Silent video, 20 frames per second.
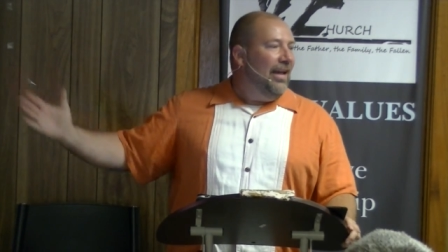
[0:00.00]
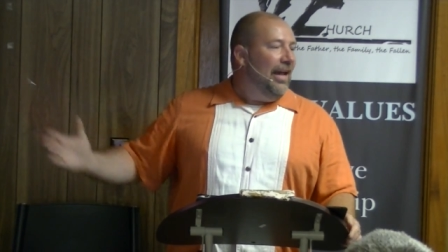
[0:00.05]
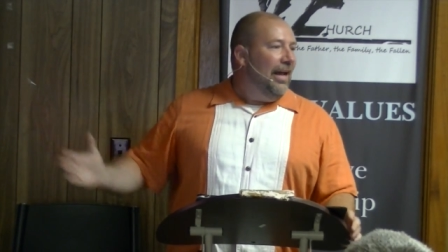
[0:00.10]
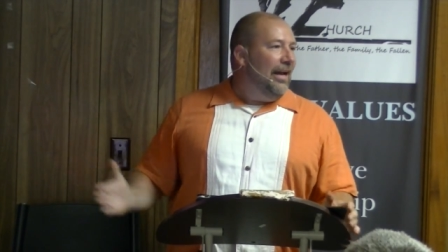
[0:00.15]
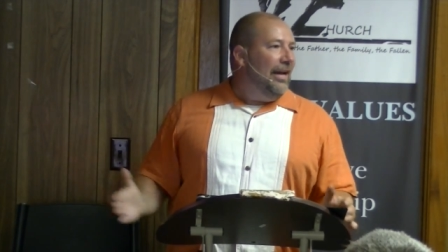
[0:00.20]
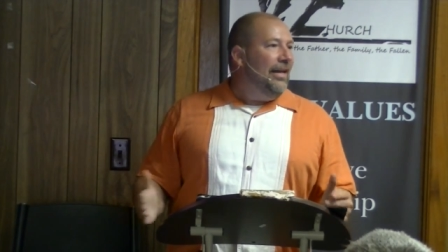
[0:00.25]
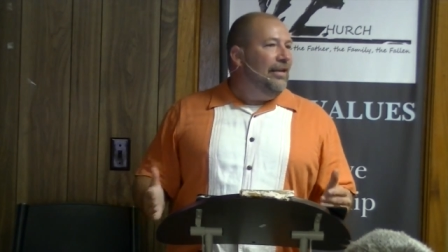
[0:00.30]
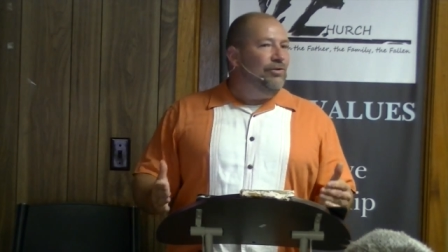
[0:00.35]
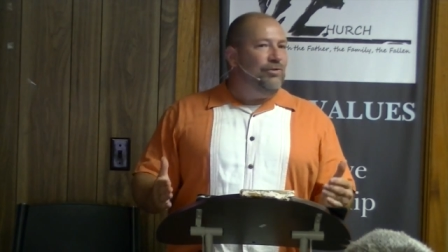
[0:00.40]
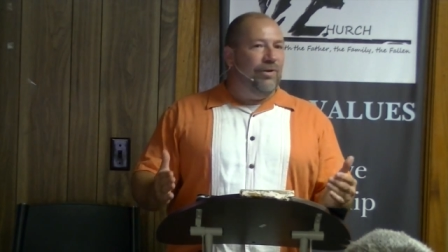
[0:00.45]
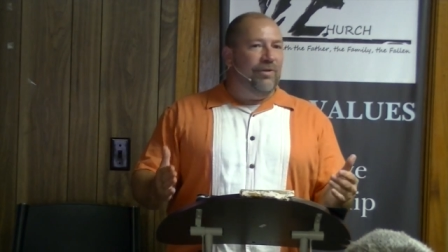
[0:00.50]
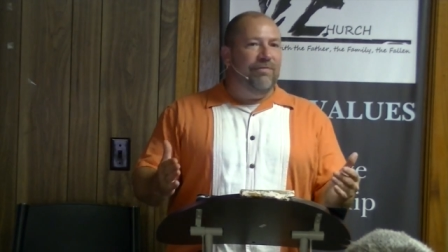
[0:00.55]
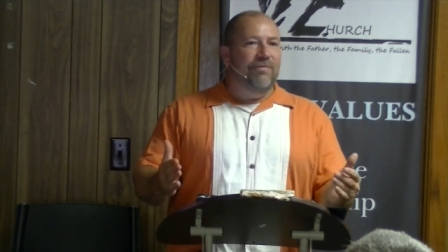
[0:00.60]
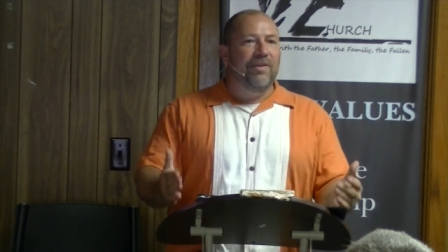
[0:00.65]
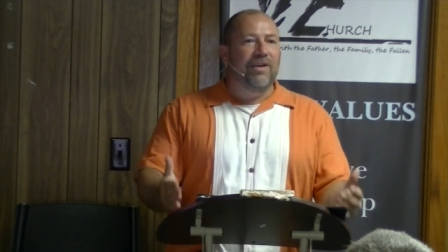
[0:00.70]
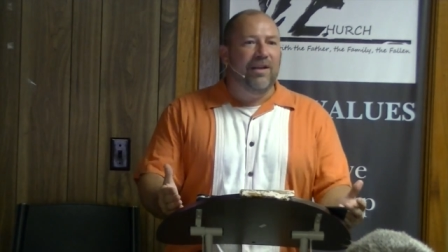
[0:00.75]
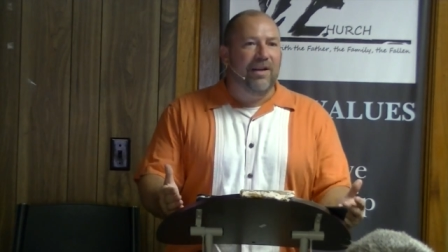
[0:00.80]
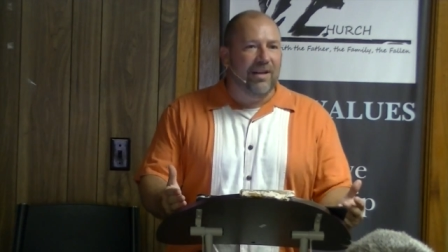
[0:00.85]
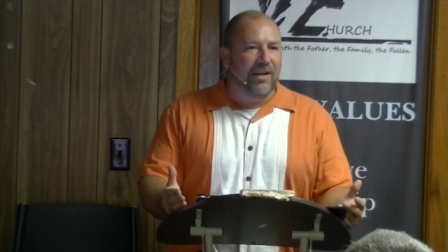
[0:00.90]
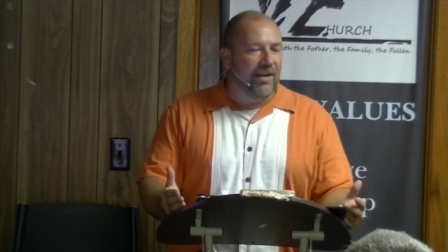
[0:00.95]
And he's
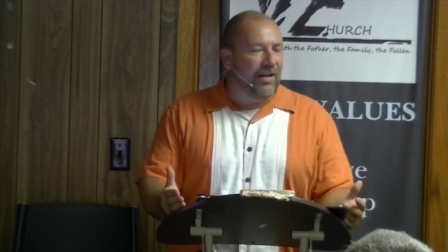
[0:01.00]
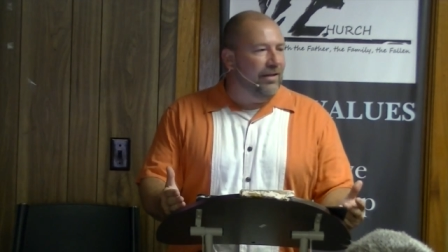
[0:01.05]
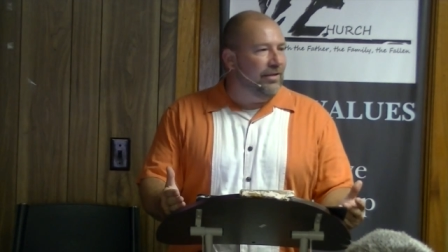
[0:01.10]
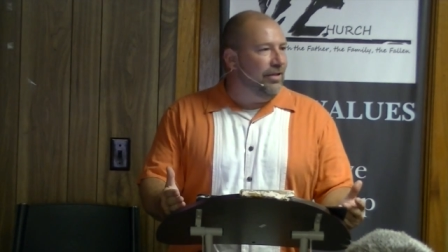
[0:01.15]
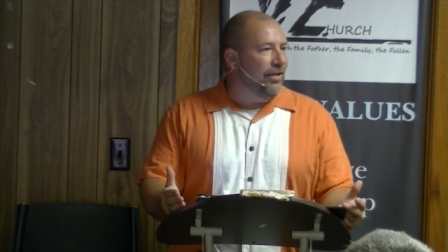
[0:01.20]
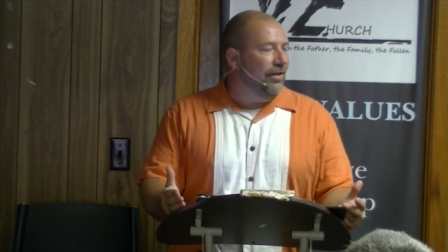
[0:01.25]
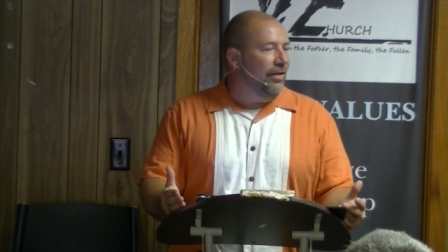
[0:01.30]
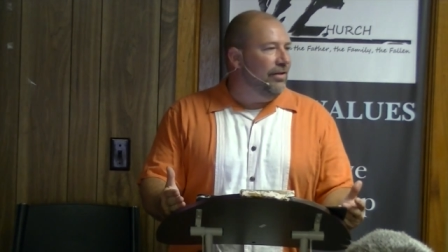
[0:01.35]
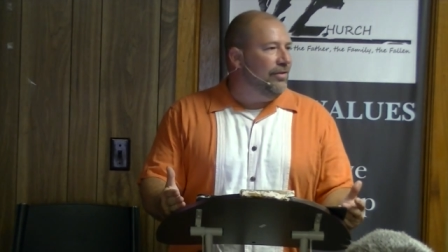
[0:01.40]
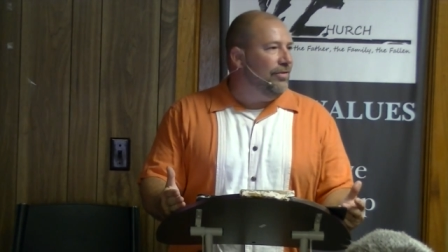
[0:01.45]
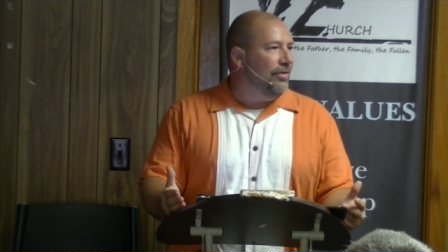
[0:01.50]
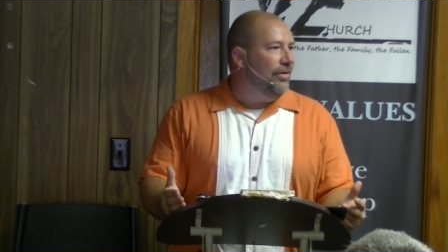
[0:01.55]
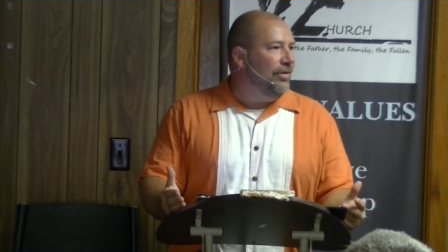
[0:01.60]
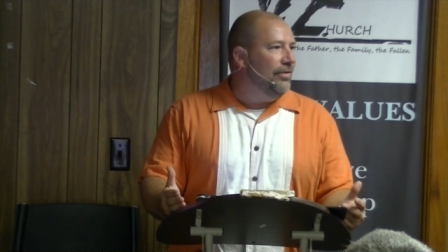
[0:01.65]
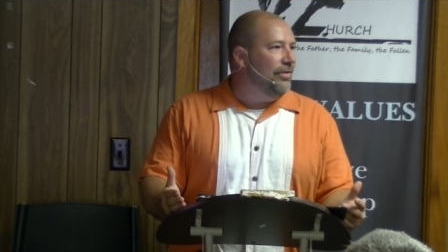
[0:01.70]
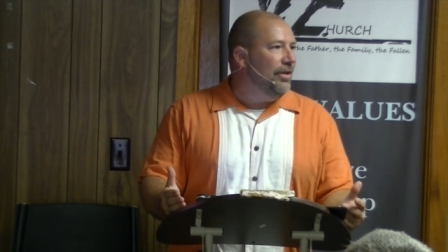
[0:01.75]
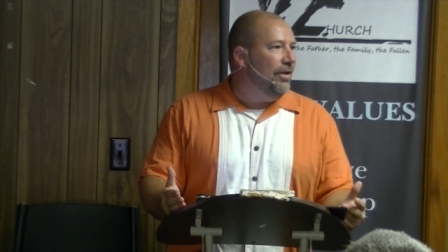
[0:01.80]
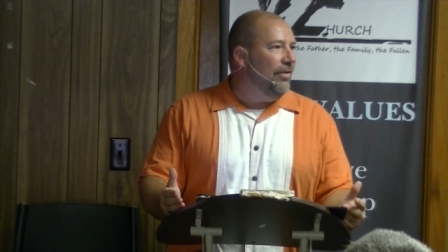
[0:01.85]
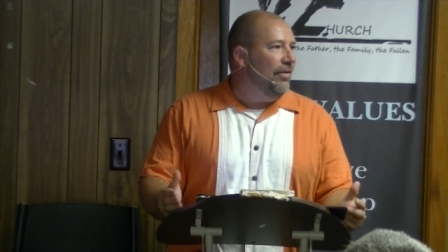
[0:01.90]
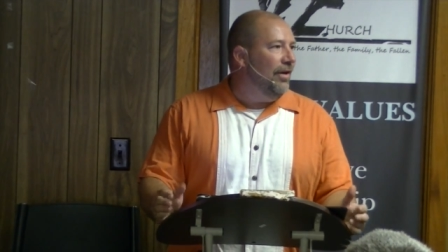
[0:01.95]
revealing the
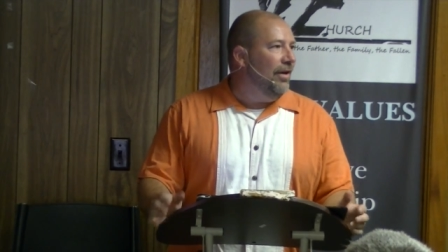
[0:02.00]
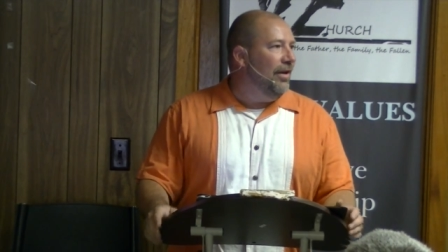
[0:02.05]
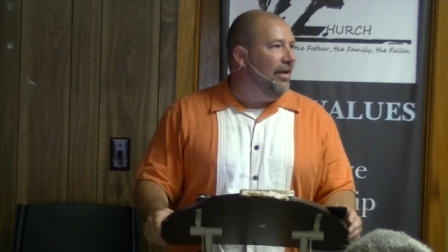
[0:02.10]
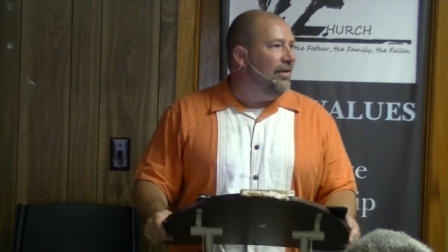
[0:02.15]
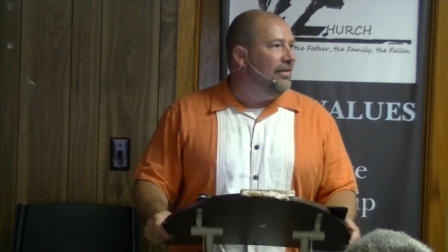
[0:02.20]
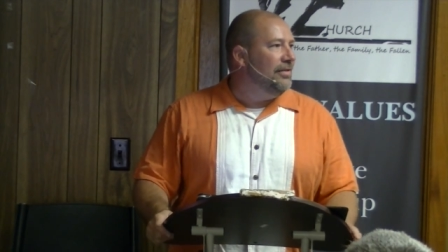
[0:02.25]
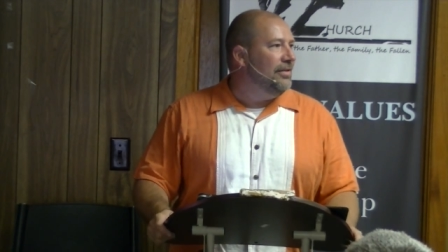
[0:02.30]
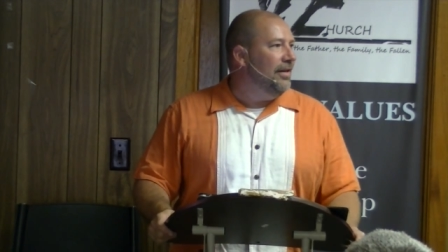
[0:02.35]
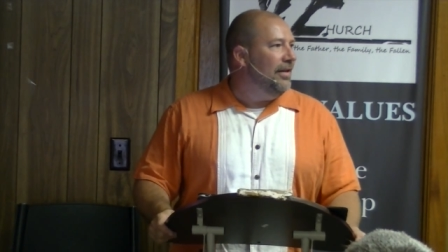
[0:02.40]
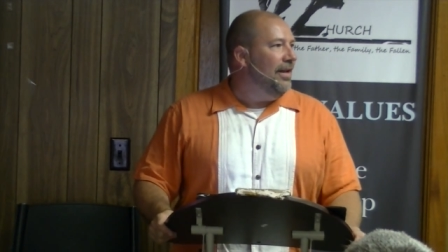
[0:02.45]
truth to us.